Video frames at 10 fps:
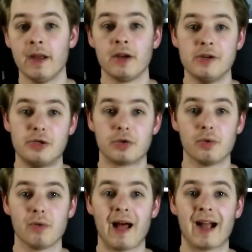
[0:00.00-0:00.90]
Drew
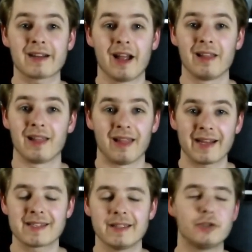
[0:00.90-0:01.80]
Lock,
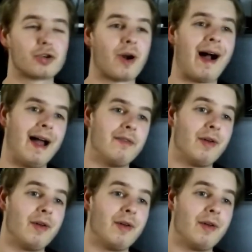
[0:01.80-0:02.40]
legacy drive,